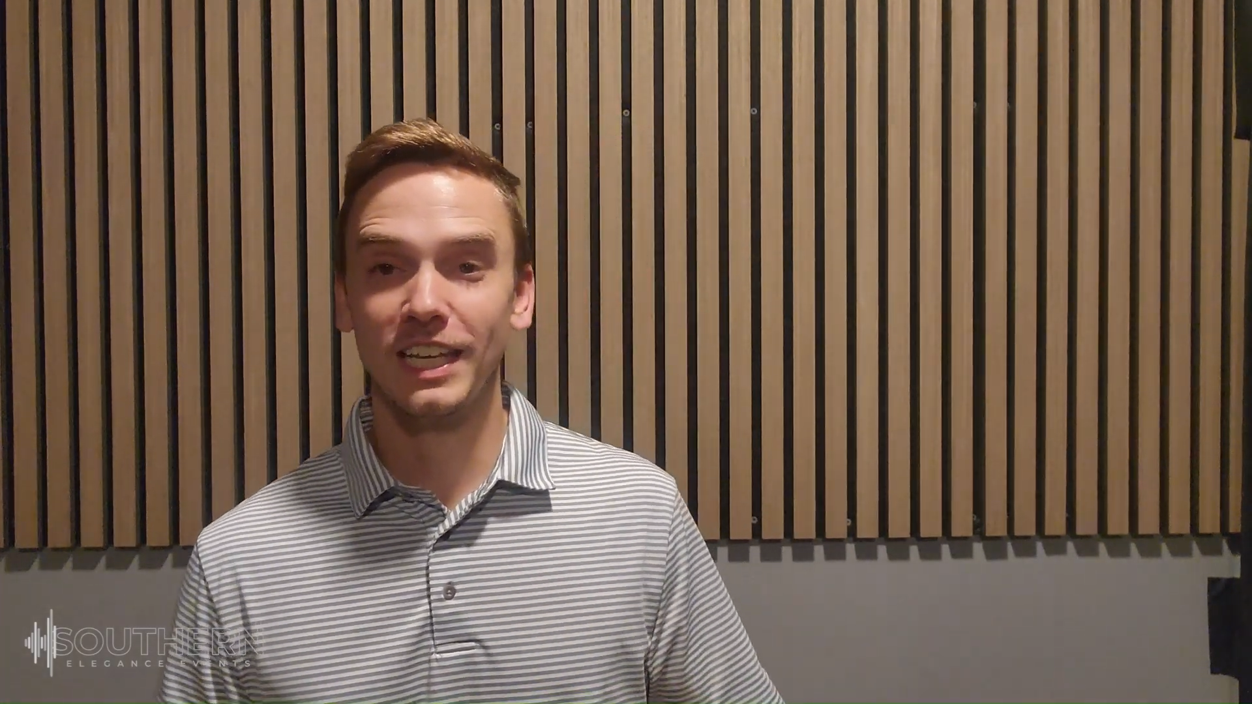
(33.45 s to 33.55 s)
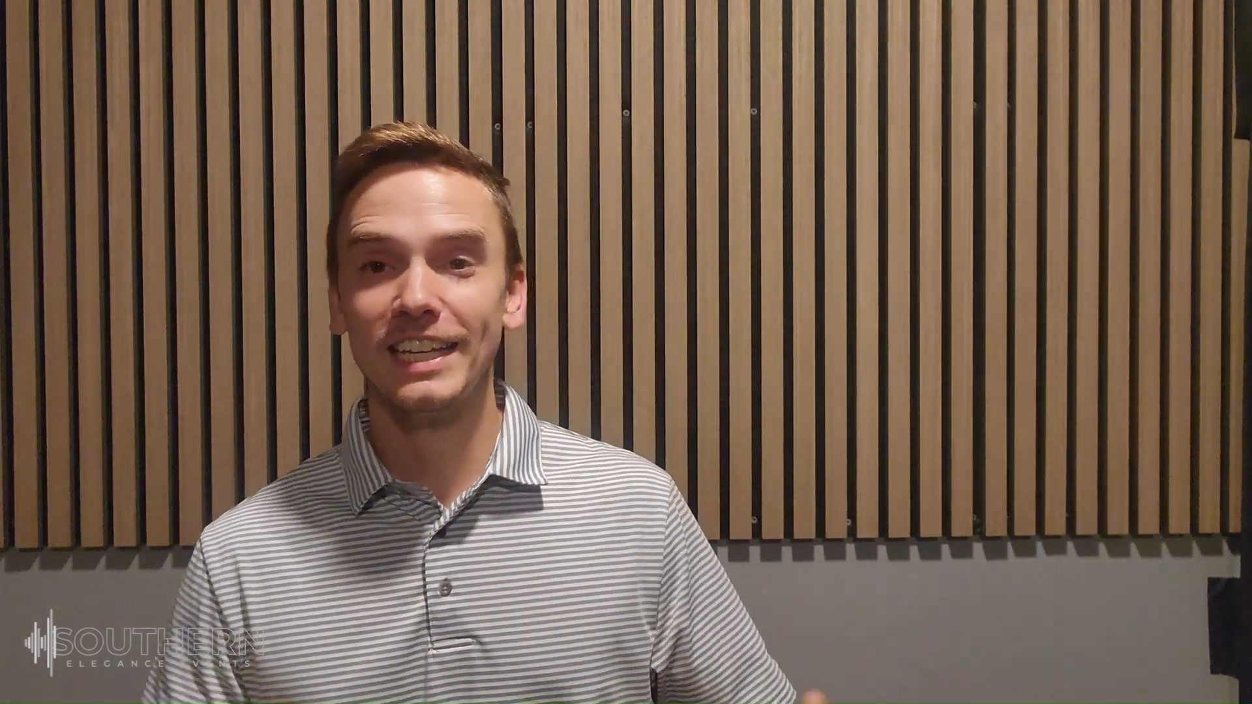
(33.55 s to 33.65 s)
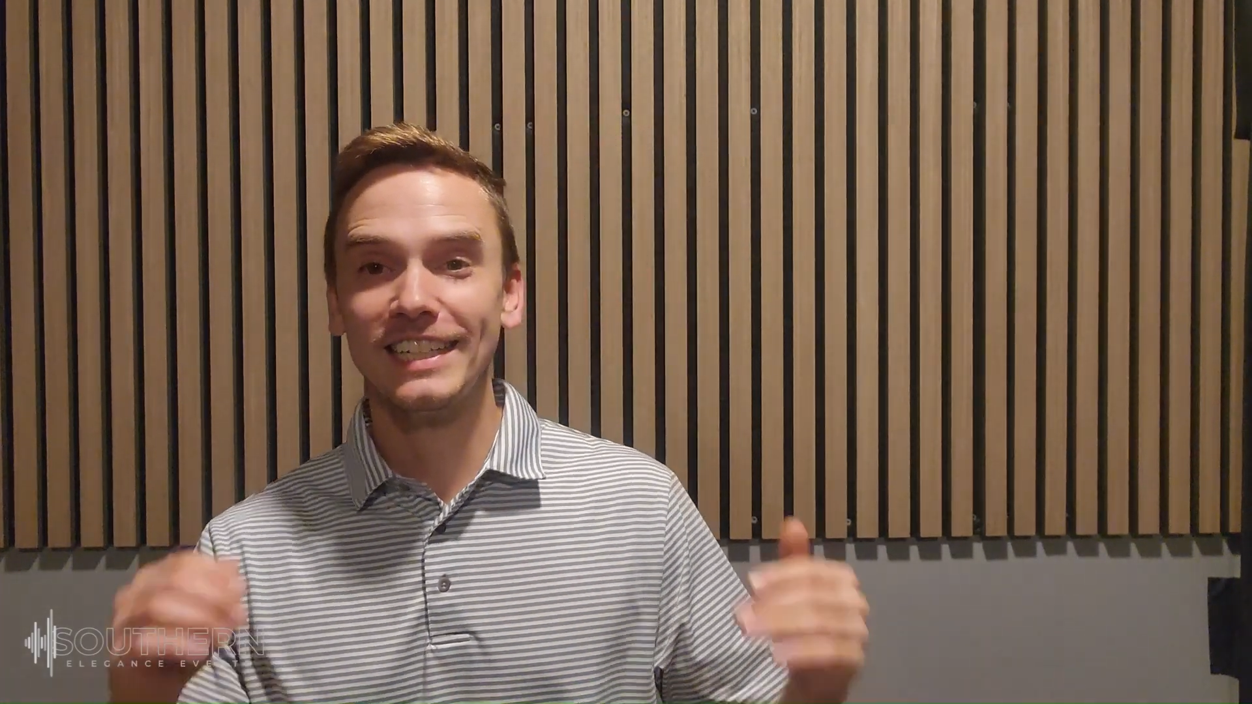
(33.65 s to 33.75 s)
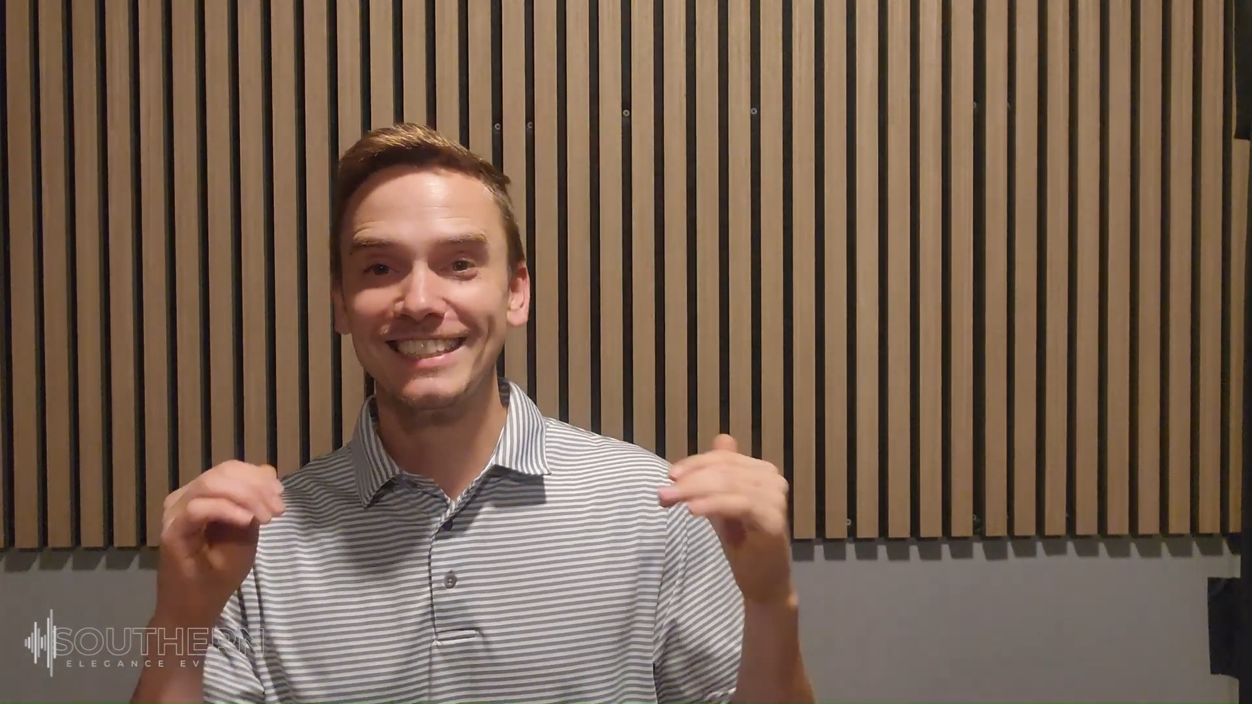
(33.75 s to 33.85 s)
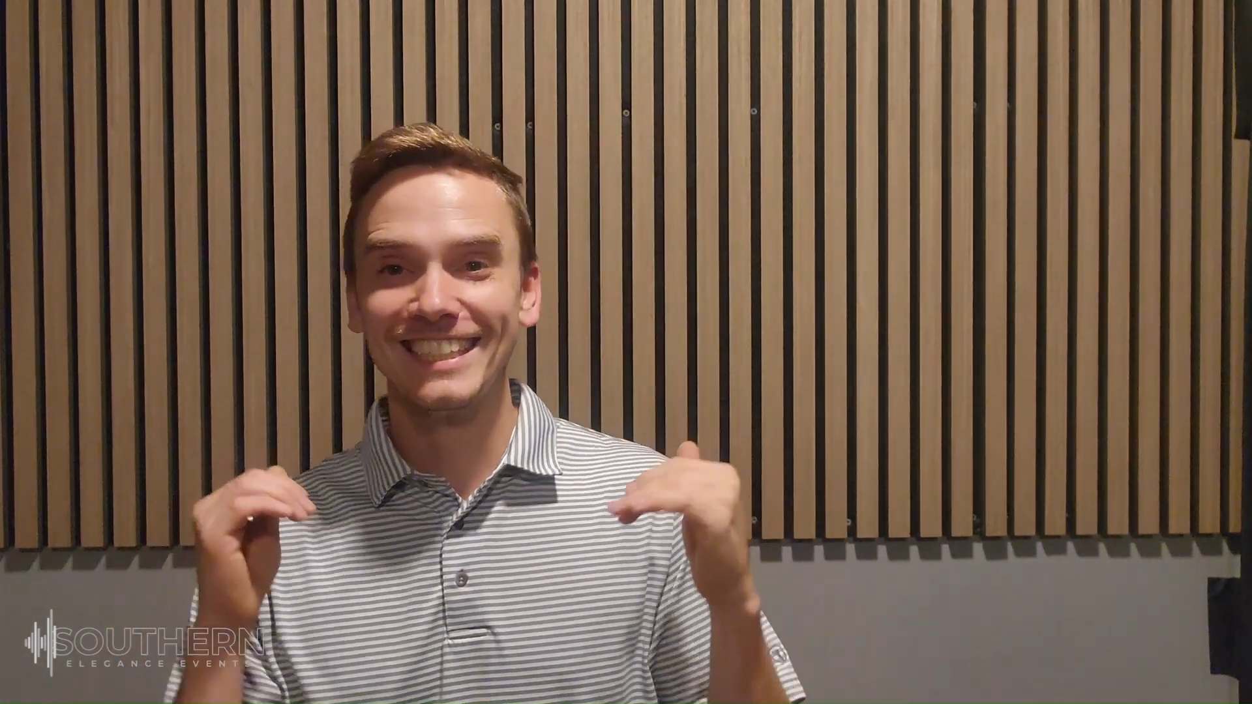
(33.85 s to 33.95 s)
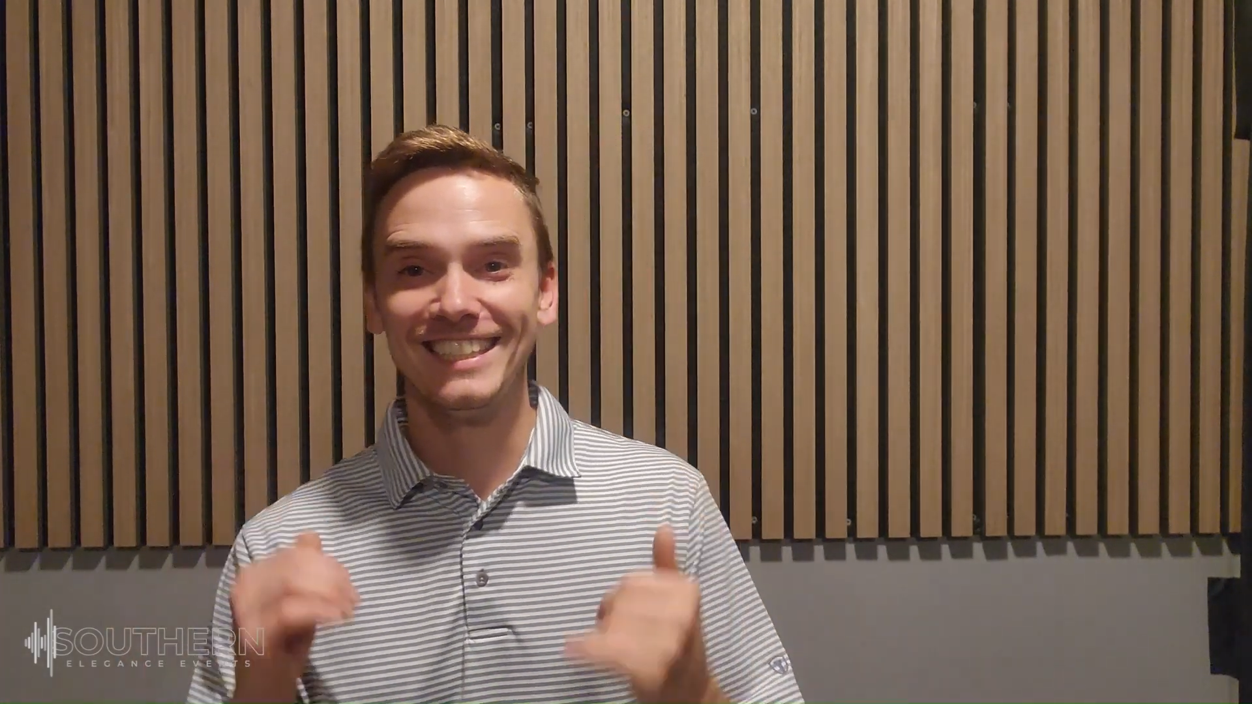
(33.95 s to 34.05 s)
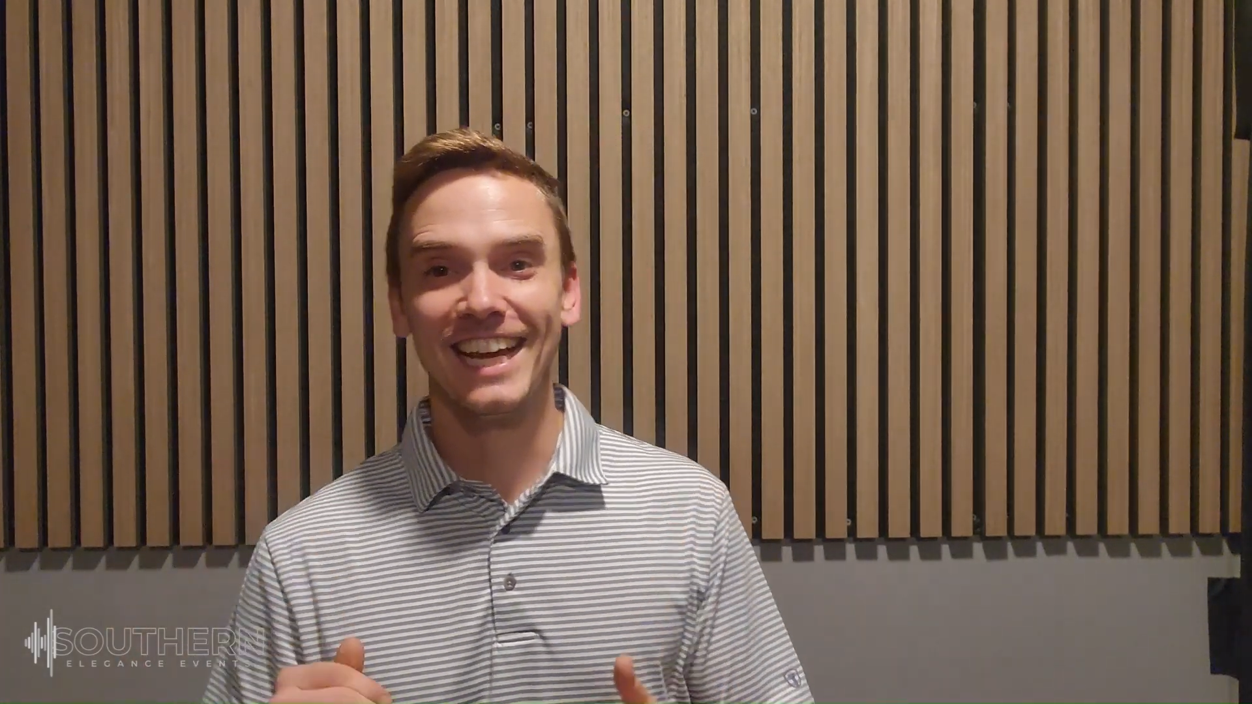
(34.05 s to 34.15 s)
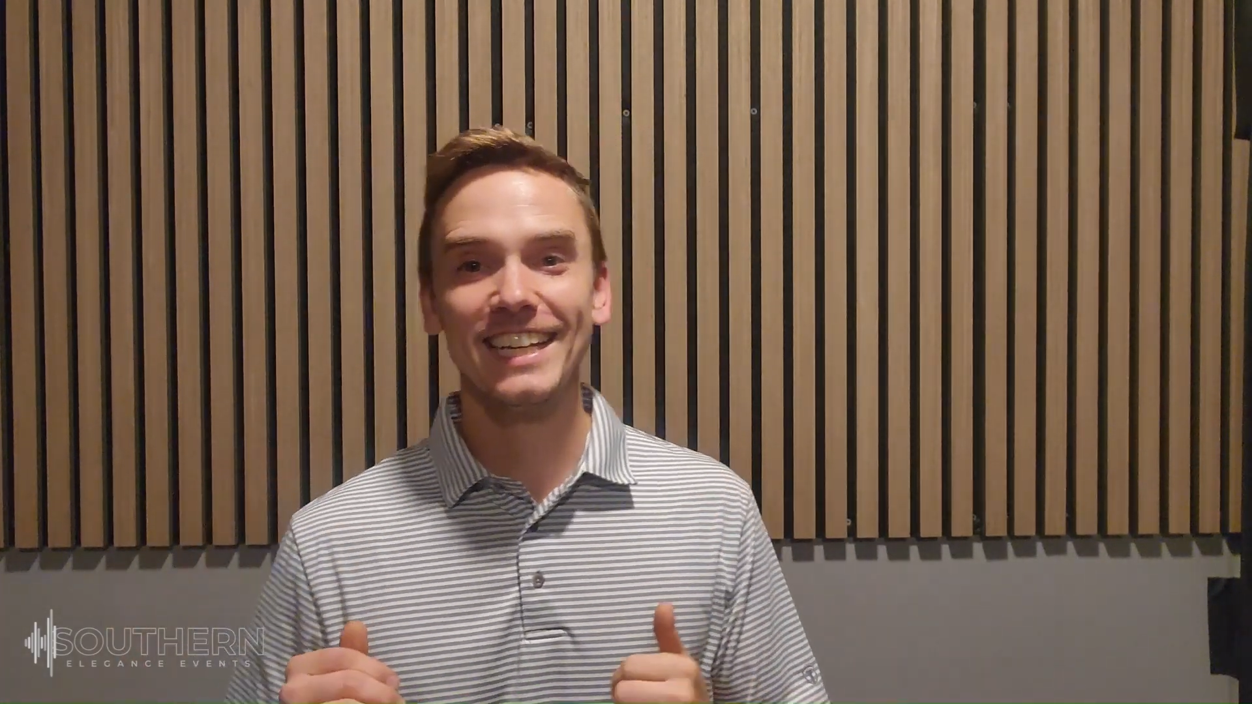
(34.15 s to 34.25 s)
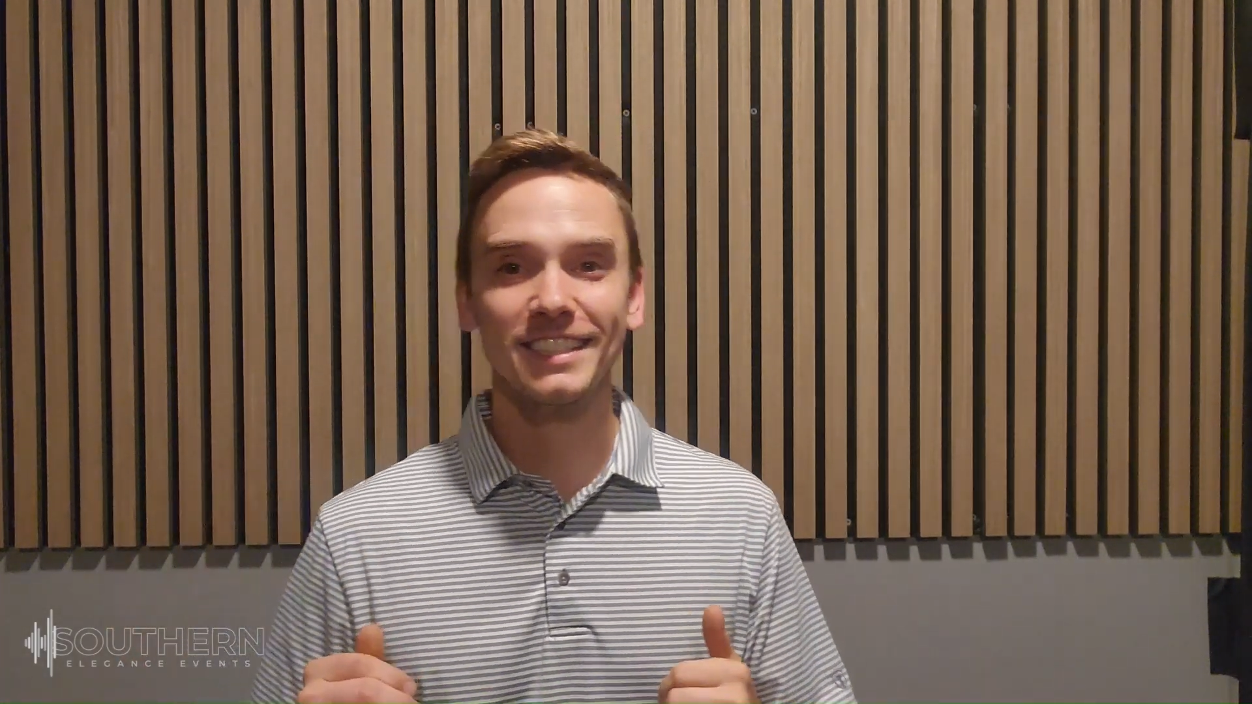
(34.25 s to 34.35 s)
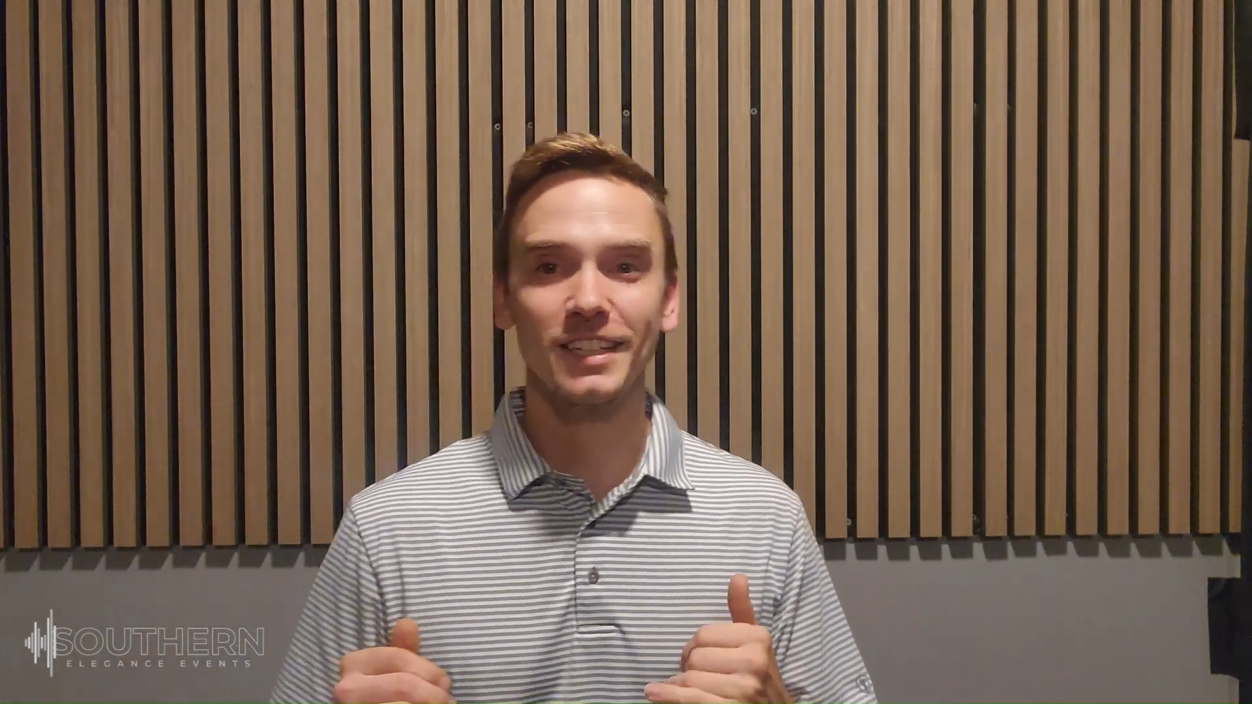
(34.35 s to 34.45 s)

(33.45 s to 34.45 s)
And in today's